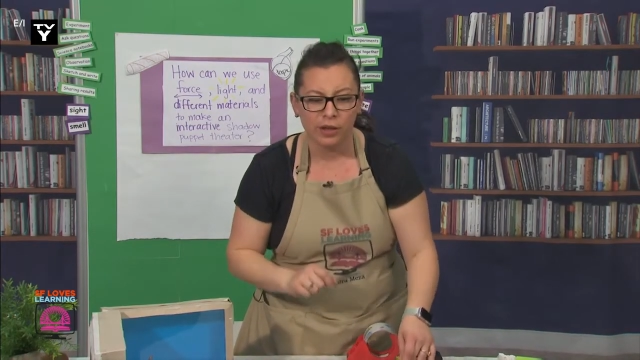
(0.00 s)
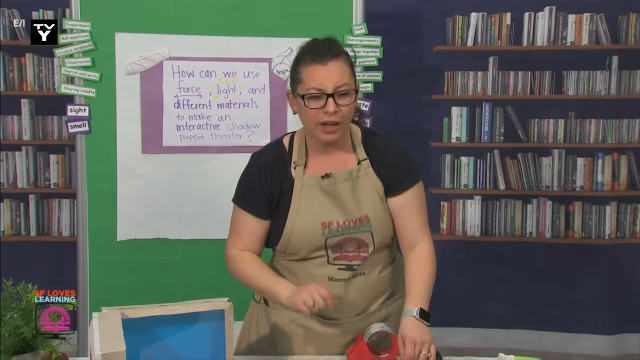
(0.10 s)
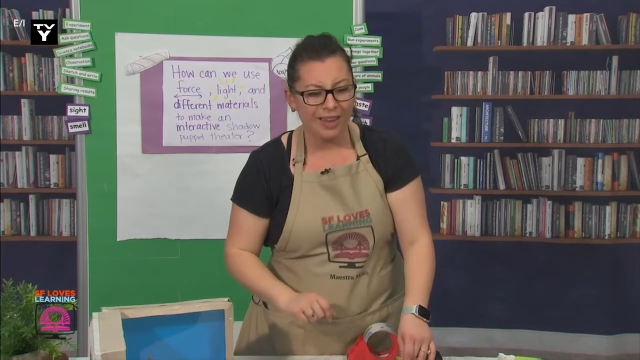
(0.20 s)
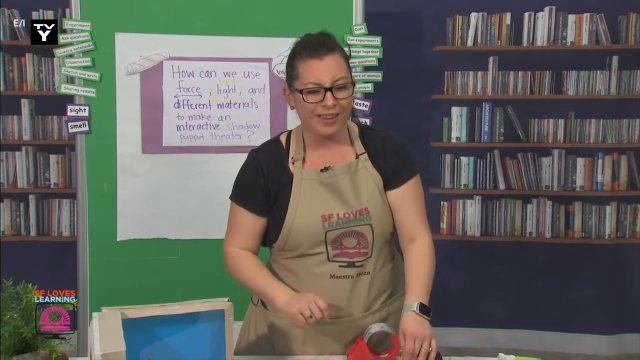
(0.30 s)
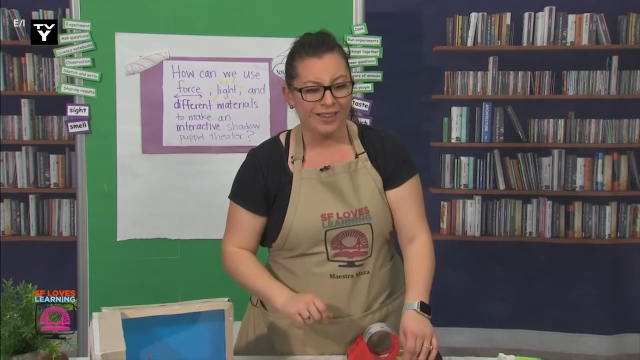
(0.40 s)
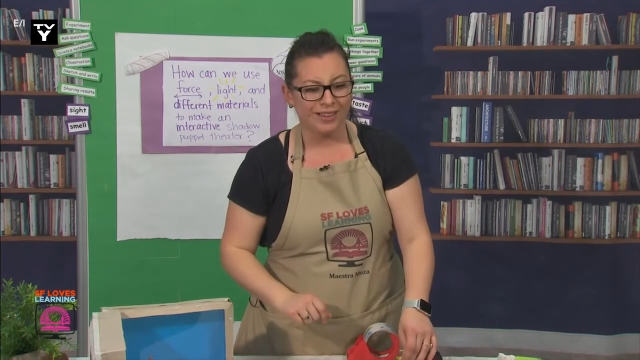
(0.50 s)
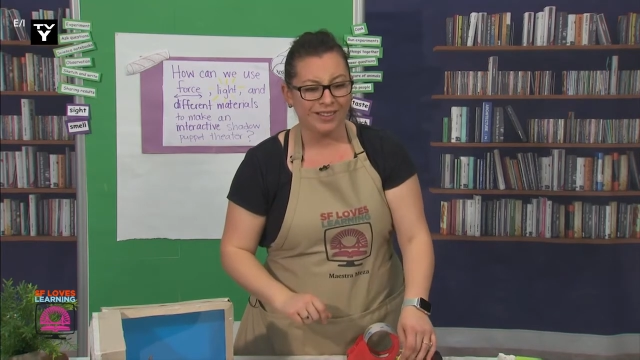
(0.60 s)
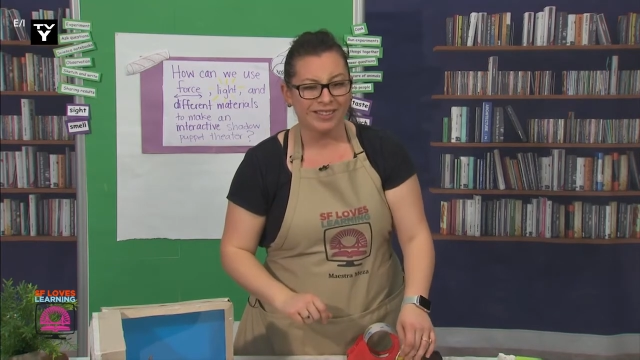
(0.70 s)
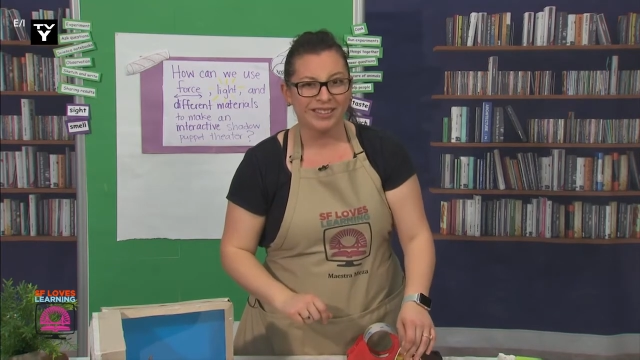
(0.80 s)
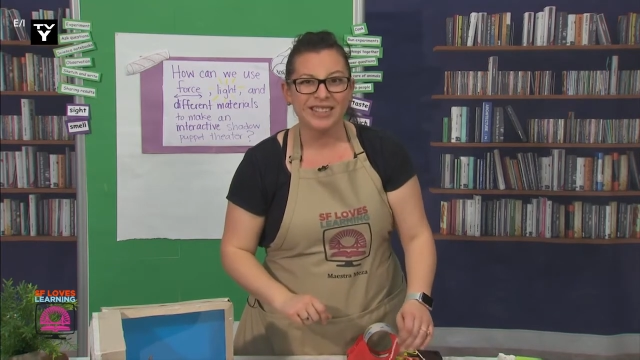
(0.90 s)
Hey,
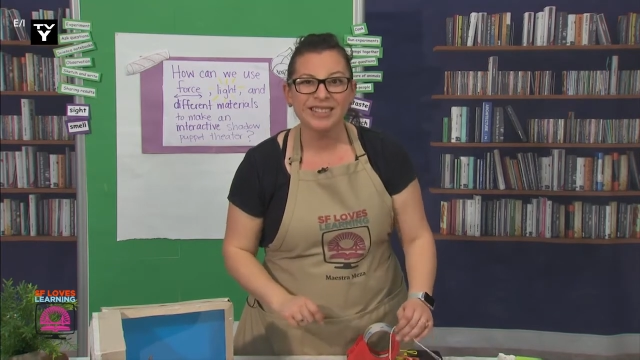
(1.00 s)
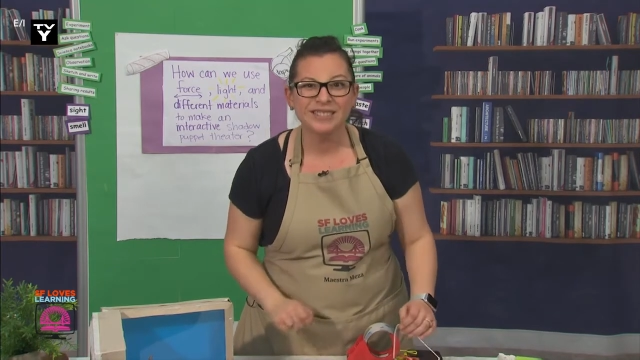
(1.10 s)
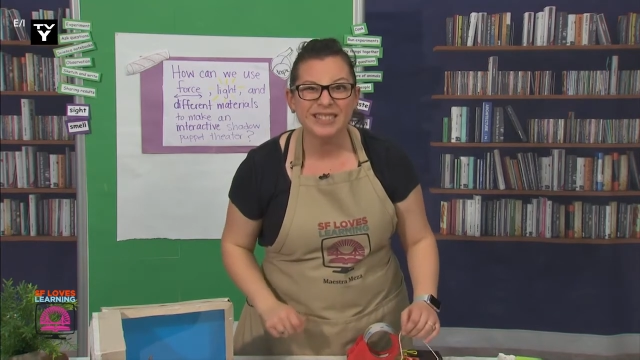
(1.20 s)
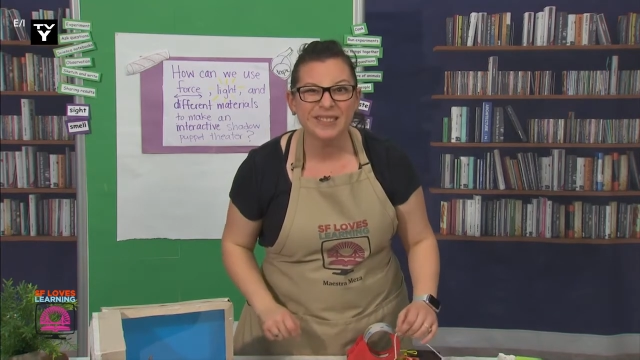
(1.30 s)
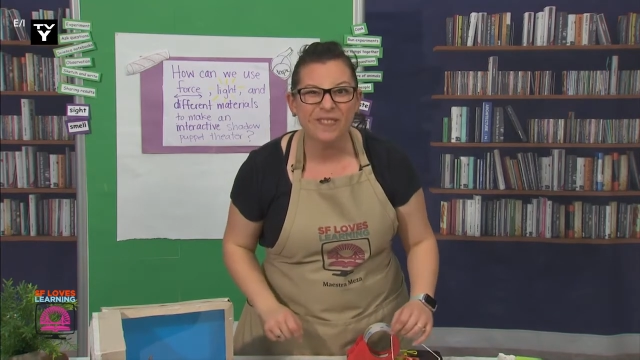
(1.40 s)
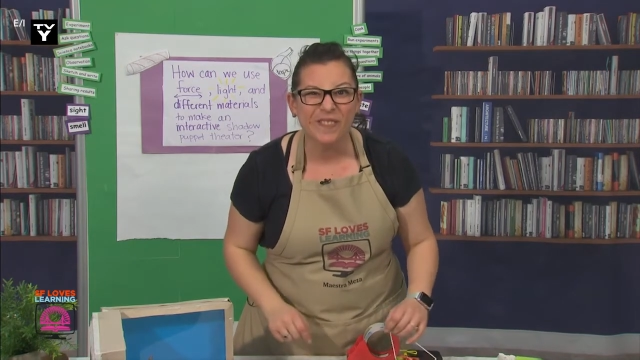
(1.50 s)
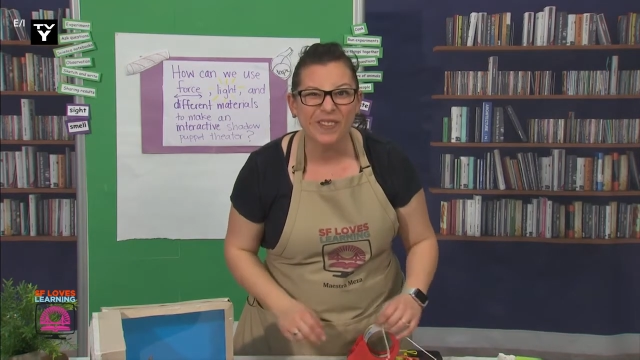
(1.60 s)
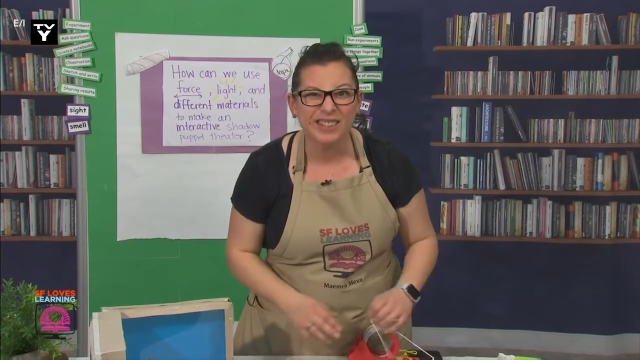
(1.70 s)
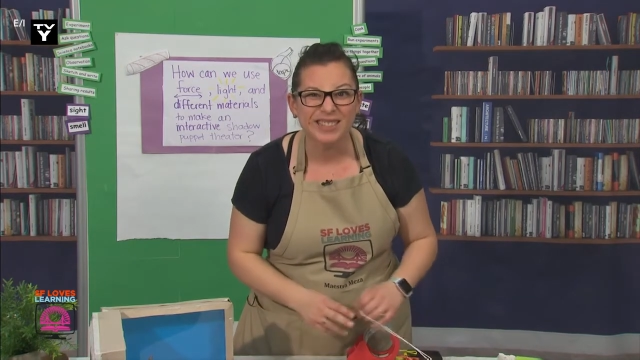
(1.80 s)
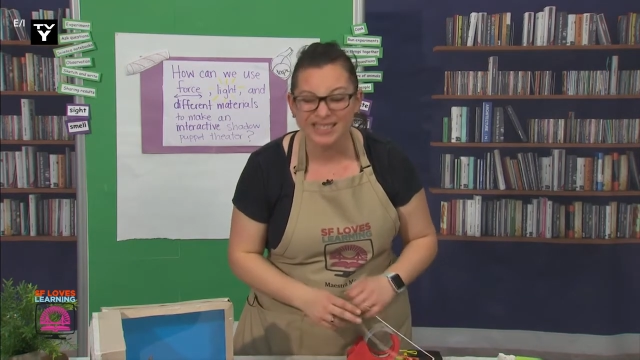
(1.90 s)
that's using a
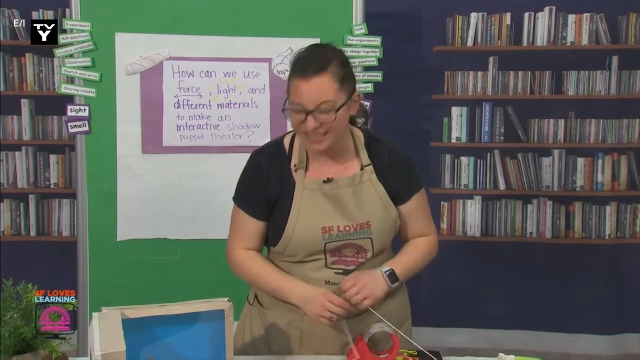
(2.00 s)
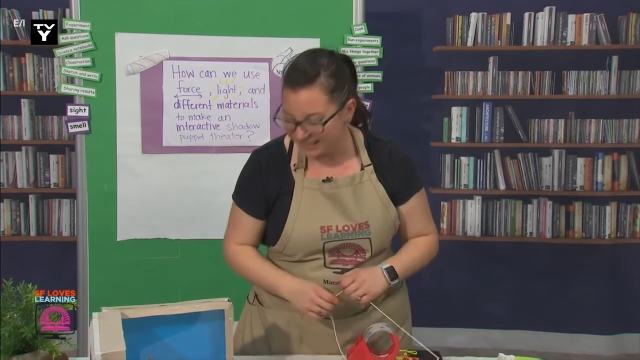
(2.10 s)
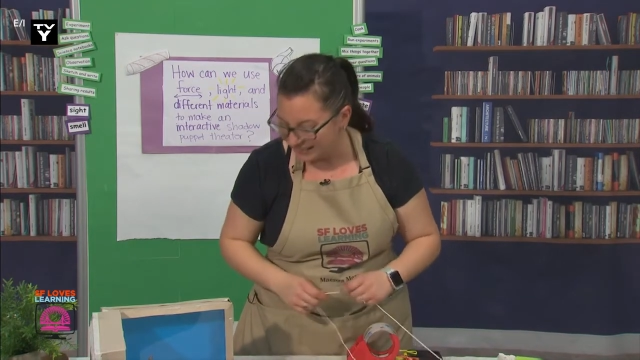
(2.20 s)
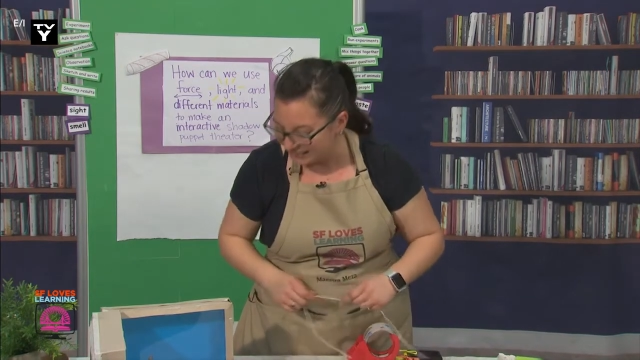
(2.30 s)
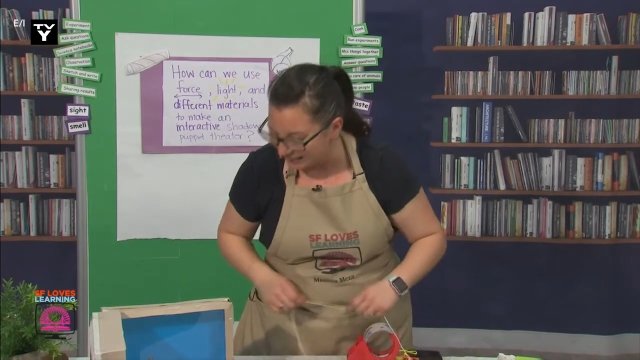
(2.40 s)
force. All